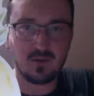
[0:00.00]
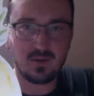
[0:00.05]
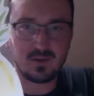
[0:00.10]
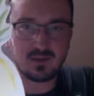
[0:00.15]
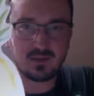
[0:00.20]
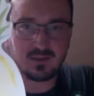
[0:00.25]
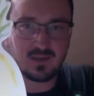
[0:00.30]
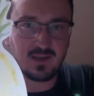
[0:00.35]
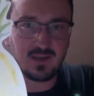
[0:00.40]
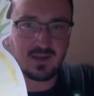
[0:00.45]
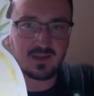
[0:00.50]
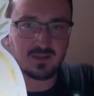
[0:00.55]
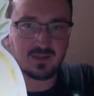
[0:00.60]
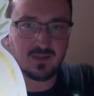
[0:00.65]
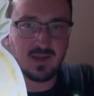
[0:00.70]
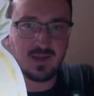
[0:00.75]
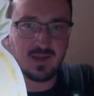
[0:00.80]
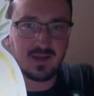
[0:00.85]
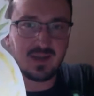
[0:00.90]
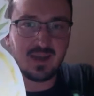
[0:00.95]
It says
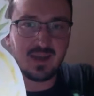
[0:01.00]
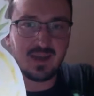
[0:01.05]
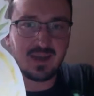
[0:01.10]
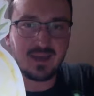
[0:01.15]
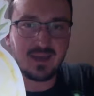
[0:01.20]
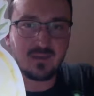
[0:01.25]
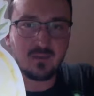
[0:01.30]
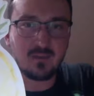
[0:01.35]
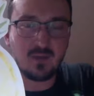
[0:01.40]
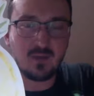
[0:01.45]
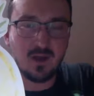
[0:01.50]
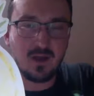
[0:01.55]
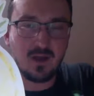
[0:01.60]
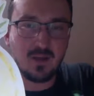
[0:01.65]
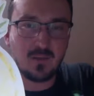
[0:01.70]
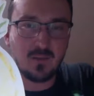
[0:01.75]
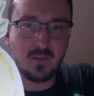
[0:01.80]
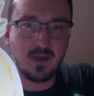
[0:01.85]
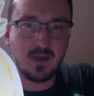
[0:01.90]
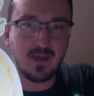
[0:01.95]
my name,
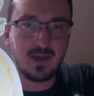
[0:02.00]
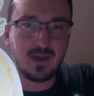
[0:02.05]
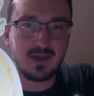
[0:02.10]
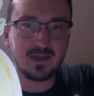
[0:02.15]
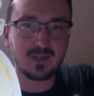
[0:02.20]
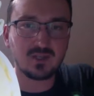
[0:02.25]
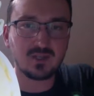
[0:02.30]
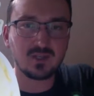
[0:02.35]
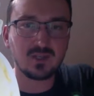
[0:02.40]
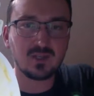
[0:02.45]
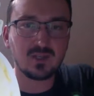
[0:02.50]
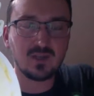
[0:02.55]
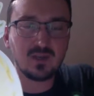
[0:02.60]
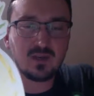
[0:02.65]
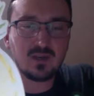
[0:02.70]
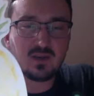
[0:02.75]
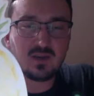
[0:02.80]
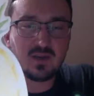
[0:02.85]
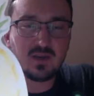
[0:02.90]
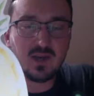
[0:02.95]
Brian Page,
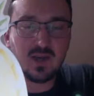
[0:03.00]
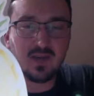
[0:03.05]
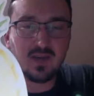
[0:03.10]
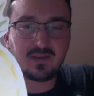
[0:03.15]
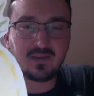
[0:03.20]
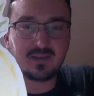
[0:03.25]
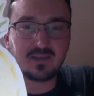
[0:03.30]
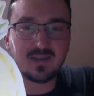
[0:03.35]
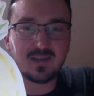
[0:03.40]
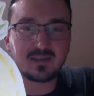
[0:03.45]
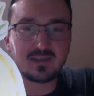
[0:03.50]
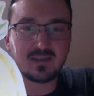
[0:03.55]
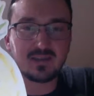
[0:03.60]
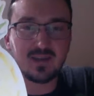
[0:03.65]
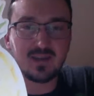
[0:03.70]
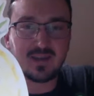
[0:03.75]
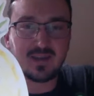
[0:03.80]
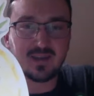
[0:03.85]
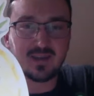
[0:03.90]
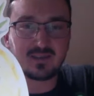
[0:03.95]
and the date
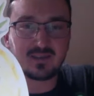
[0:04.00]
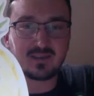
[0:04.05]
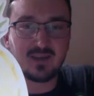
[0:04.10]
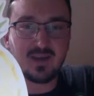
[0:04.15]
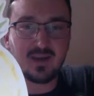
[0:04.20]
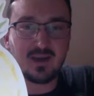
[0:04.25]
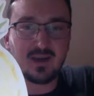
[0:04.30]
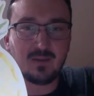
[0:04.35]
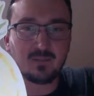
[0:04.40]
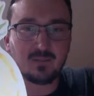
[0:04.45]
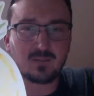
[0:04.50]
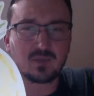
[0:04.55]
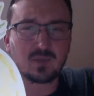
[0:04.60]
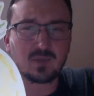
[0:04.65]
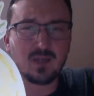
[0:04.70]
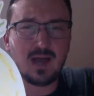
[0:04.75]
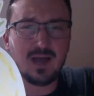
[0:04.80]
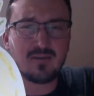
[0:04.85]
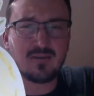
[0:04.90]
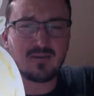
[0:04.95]
today is
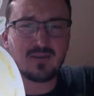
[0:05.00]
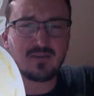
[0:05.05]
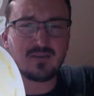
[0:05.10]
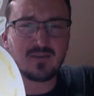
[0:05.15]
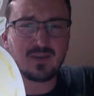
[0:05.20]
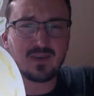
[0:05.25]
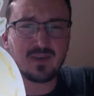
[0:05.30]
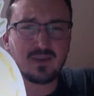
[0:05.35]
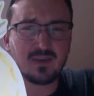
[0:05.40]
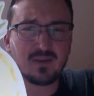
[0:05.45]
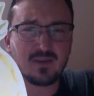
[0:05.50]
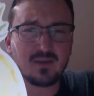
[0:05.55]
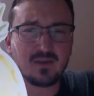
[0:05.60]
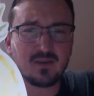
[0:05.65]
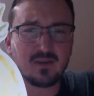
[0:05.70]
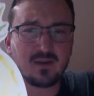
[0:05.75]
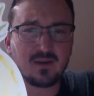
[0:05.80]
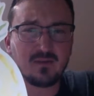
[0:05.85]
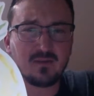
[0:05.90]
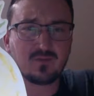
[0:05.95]
July 15th
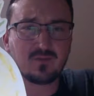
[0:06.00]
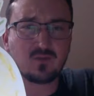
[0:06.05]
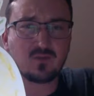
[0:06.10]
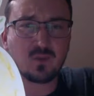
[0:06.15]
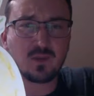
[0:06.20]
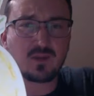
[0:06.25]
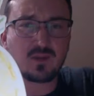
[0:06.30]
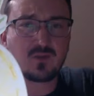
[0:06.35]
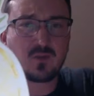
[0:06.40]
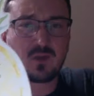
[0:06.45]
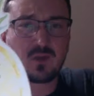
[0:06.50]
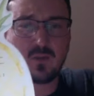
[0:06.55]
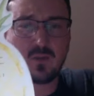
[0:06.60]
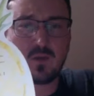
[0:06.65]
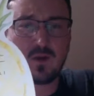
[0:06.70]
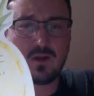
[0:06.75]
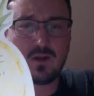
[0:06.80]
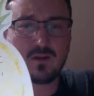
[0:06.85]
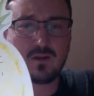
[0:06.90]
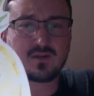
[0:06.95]
of
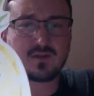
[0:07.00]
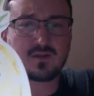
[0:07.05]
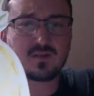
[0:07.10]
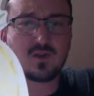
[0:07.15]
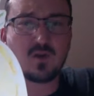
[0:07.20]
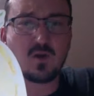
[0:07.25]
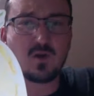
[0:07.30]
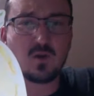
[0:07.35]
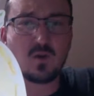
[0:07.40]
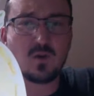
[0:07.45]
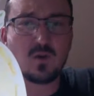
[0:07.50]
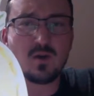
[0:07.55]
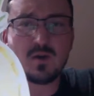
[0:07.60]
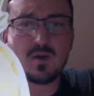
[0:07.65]
2021. So